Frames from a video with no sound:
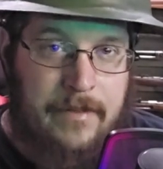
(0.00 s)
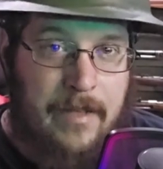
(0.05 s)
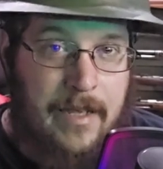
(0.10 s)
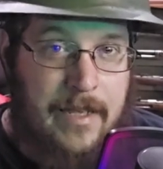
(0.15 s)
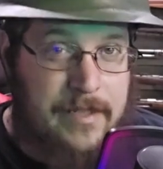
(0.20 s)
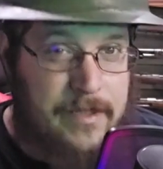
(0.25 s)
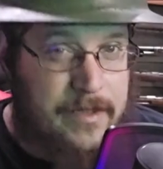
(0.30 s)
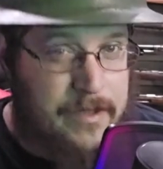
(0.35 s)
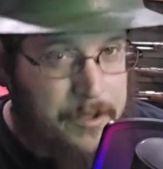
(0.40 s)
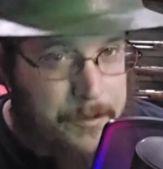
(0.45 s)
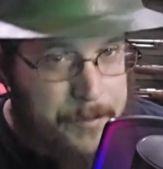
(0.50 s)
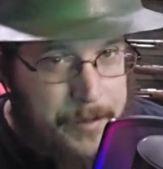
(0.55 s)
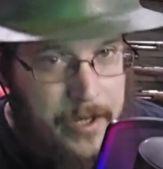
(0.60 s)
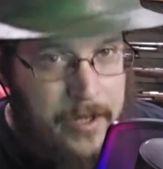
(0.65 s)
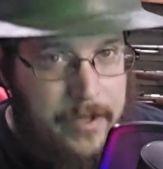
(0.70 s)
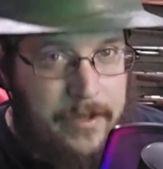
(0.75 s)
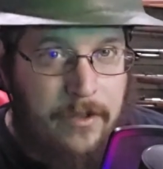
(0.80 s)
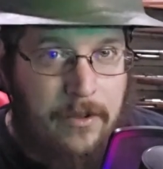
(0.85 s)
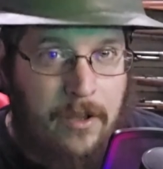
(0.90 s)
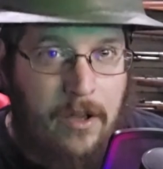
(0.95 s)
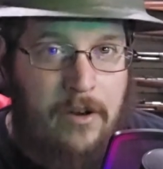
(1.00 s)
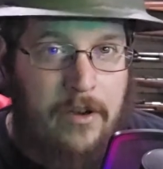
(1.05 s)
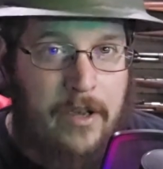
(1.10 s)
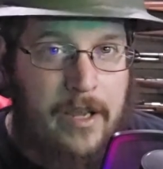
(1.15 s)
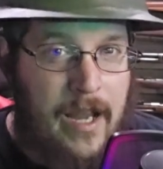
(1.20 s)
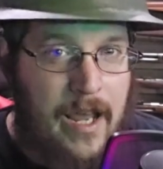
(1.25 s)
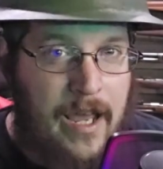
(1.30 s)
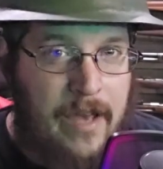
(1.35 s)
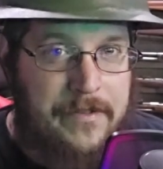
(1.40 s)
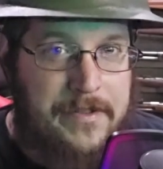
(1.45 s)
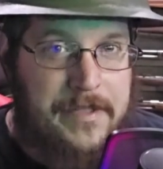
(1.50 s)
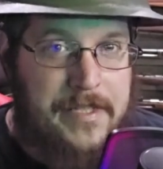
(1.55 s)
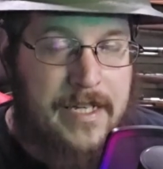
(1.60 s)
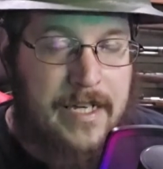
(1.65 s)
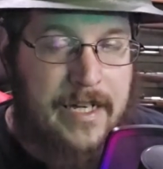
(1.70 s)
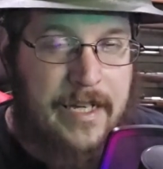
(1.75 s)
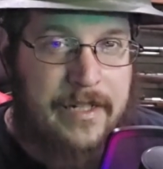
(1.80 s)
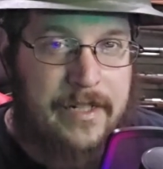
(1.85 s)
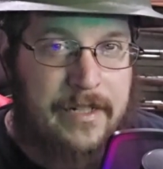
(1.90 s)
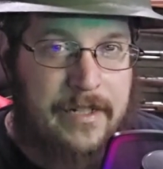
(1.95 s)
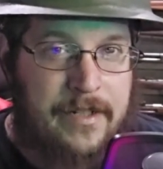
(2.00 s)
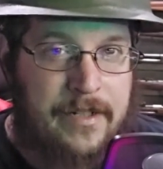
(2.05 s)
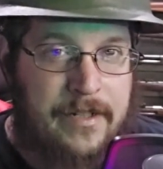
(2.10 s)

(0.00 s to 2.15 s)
It's a little bit on the long and heavy side,